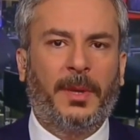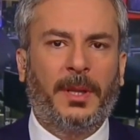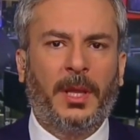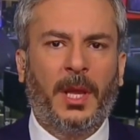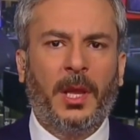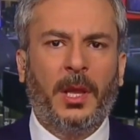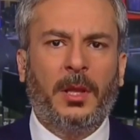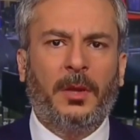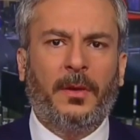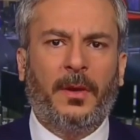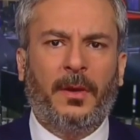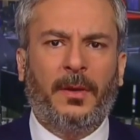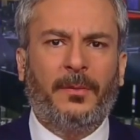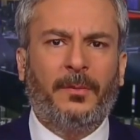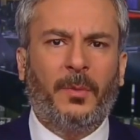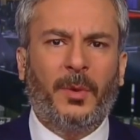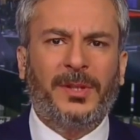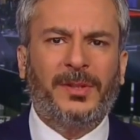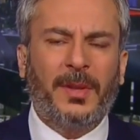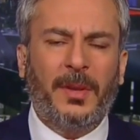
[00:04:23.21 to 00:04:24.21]
But
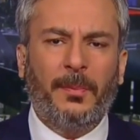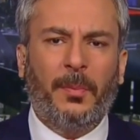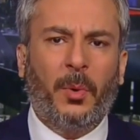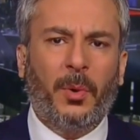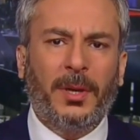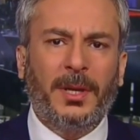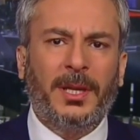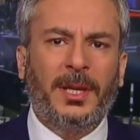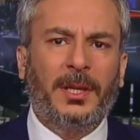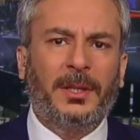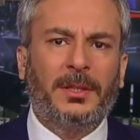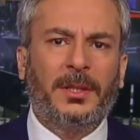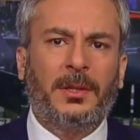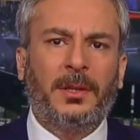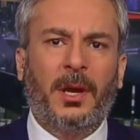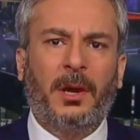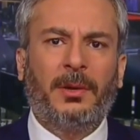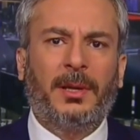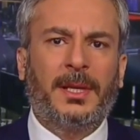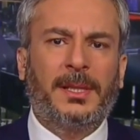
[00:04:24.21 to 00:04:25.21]
what's important here to
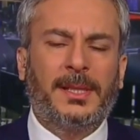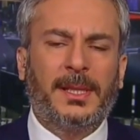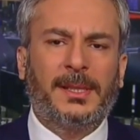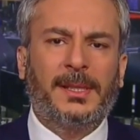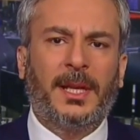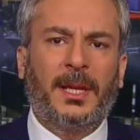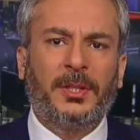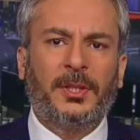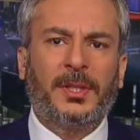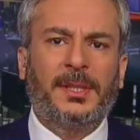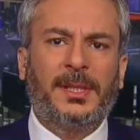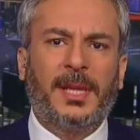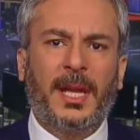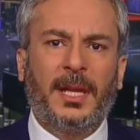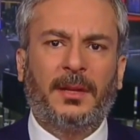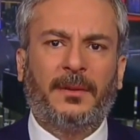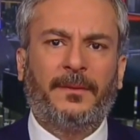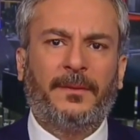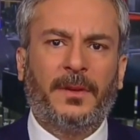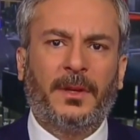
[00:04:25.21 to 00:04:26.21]
notice is not just the
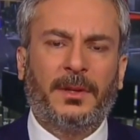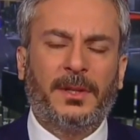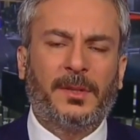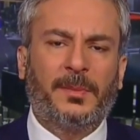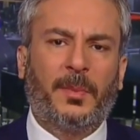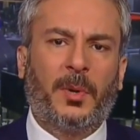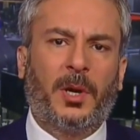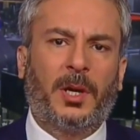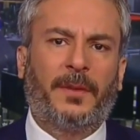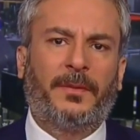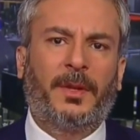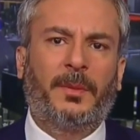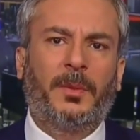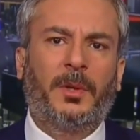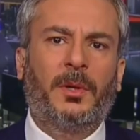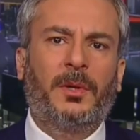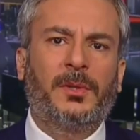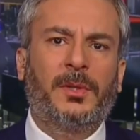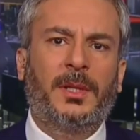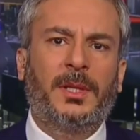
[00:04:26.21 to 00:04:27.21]
interference part of it,
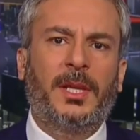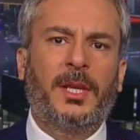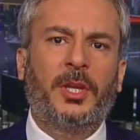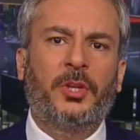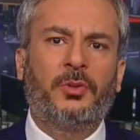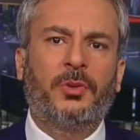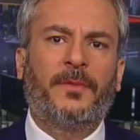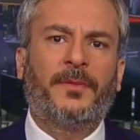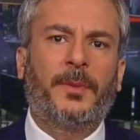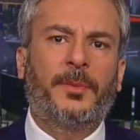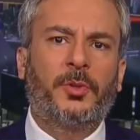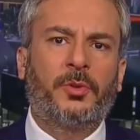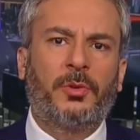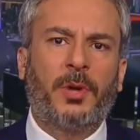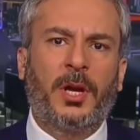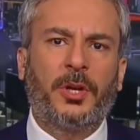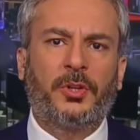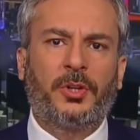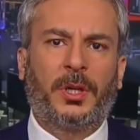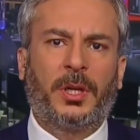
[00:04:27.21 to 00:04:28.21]
but also the issue of
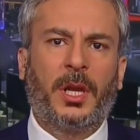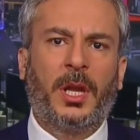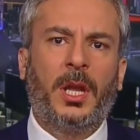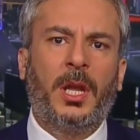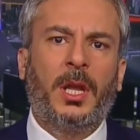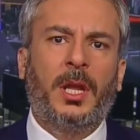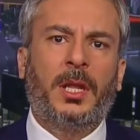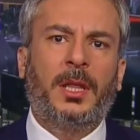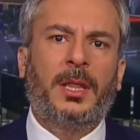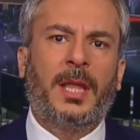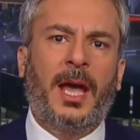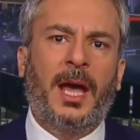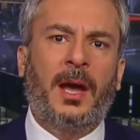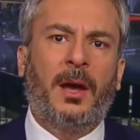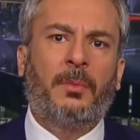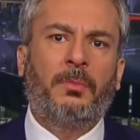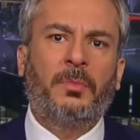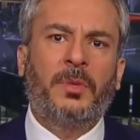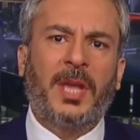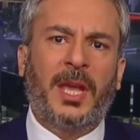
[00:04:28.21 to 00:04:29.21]
obstruction.
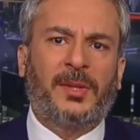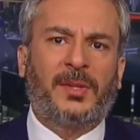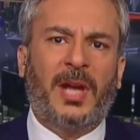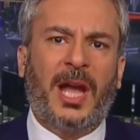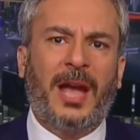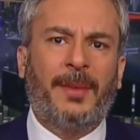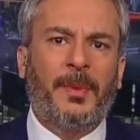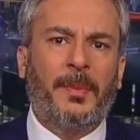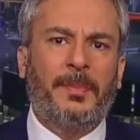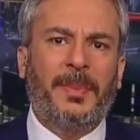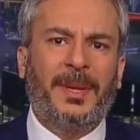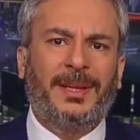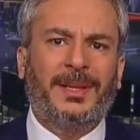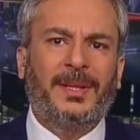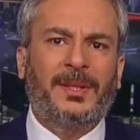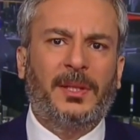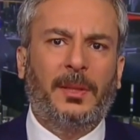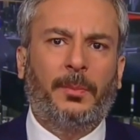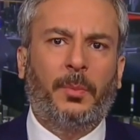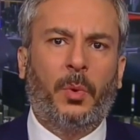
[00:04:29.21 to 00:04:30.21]
Now, yes, I'm a bit
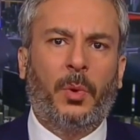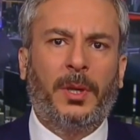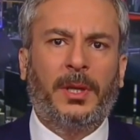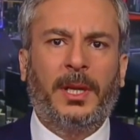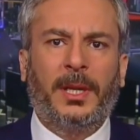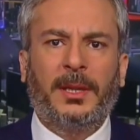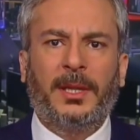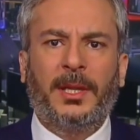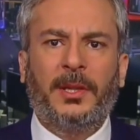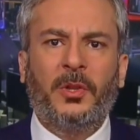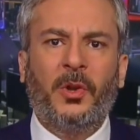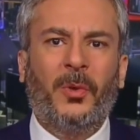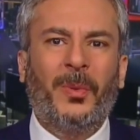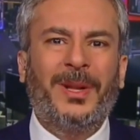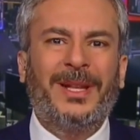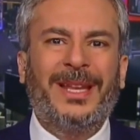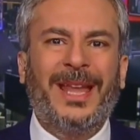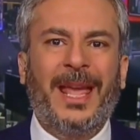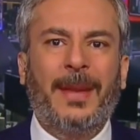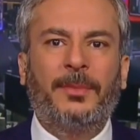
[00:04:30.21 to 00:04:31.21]
disappointed that no
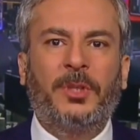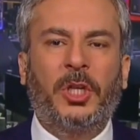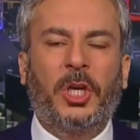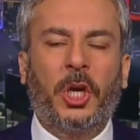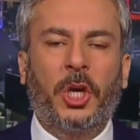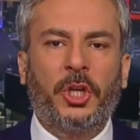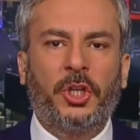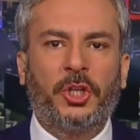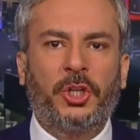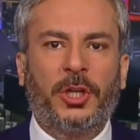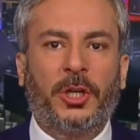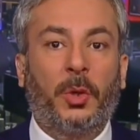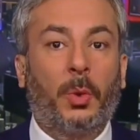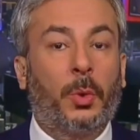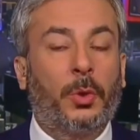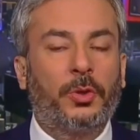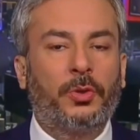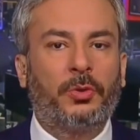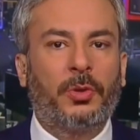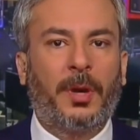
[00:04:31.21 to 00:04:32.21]
one named Kushner
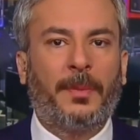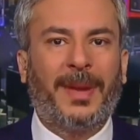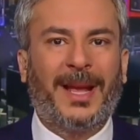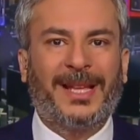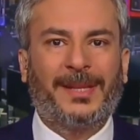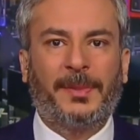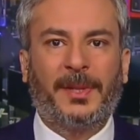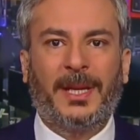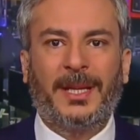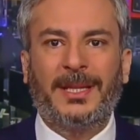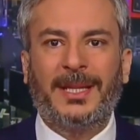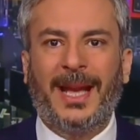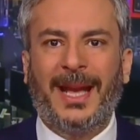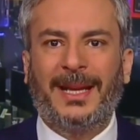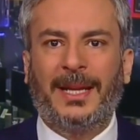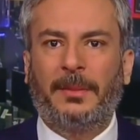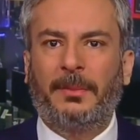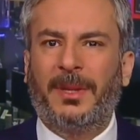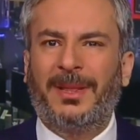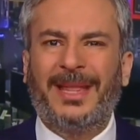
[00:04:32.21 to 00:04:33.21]
or Trump has been
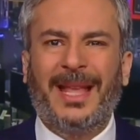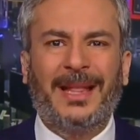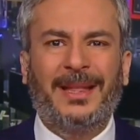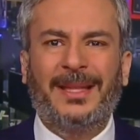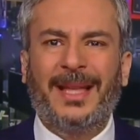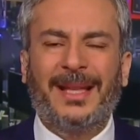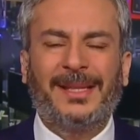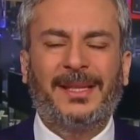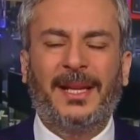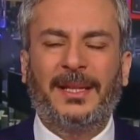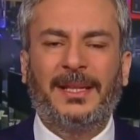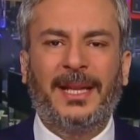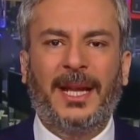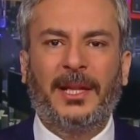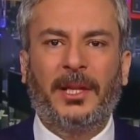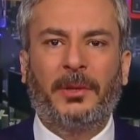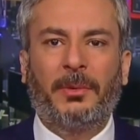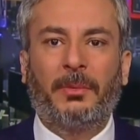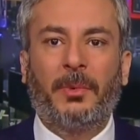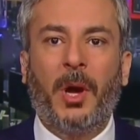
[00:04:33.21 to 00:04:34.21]
indicted, but that's not the
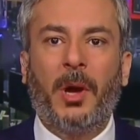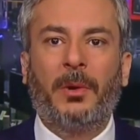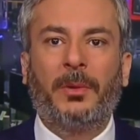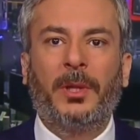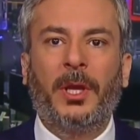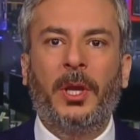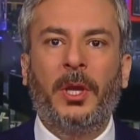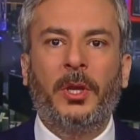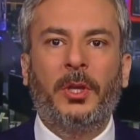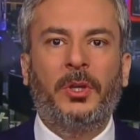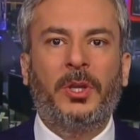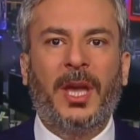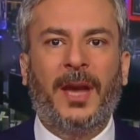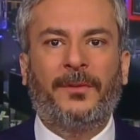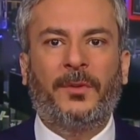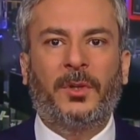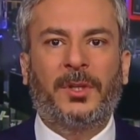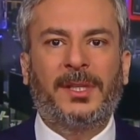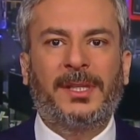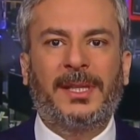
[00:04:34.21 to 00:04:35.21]
end of the road. You
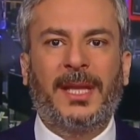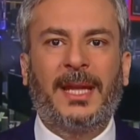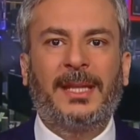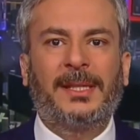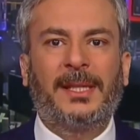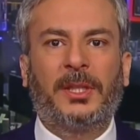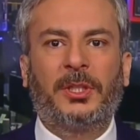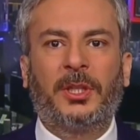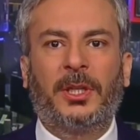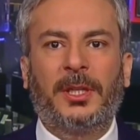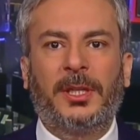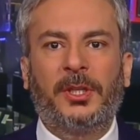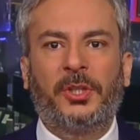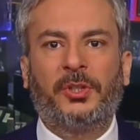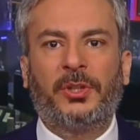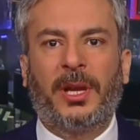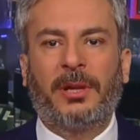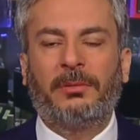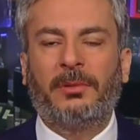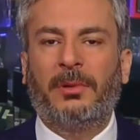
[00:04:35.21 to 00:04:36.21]
have your state's
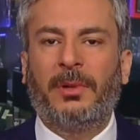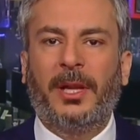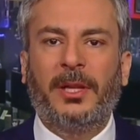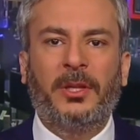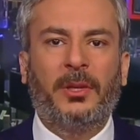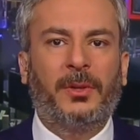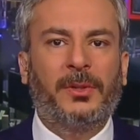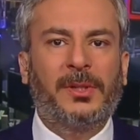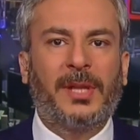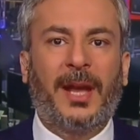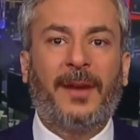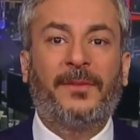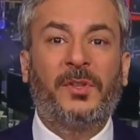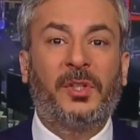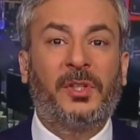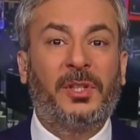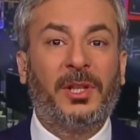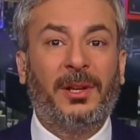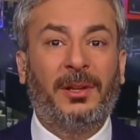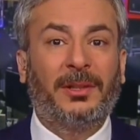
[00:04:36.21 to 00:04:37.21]
attorneys general, and you also have
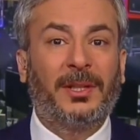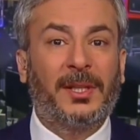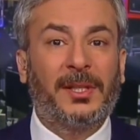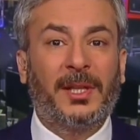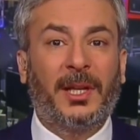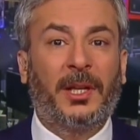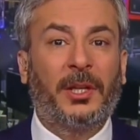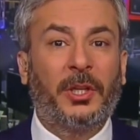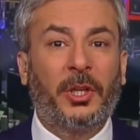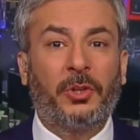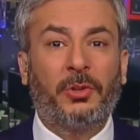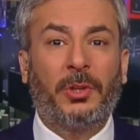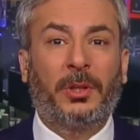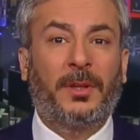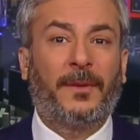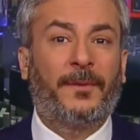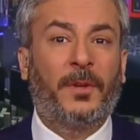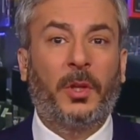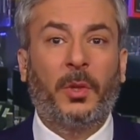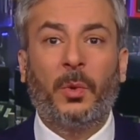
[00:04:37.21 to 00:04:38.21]
still the Southern
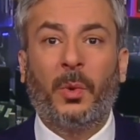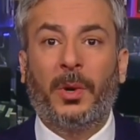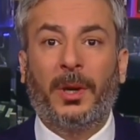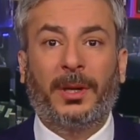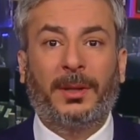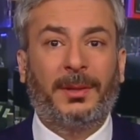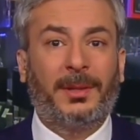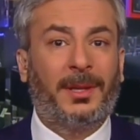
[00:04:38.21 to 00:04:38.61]
District of New York.